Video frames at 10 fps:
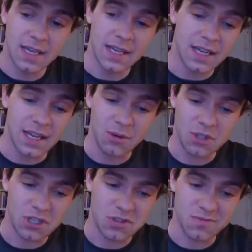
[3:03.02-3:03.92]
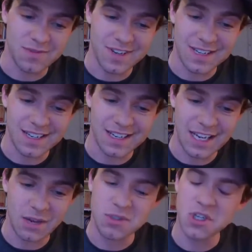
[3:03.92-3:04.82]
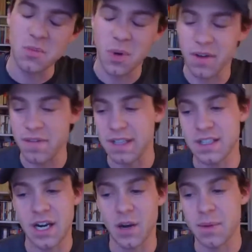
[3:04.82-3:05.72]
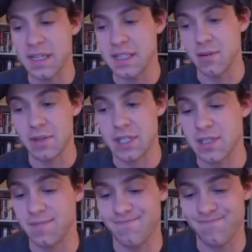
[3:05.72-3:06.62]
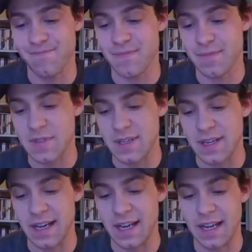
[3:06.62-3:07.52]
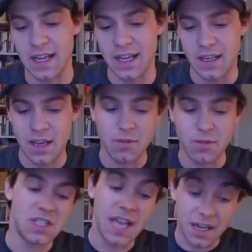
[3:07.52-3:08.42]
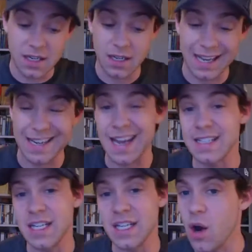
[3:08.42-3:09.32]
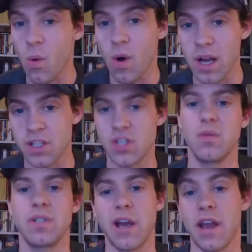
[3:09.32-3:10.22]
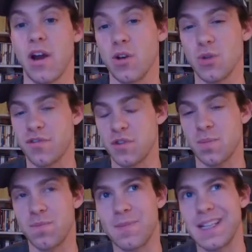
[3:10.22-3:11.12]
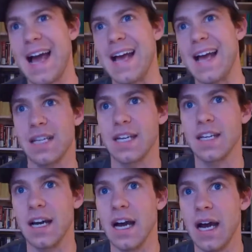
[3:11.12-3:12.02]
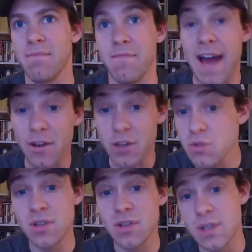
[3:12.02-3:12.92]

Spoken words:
it was too perfect, because there was, it was set in like 1901. So it was like all sort of classic values.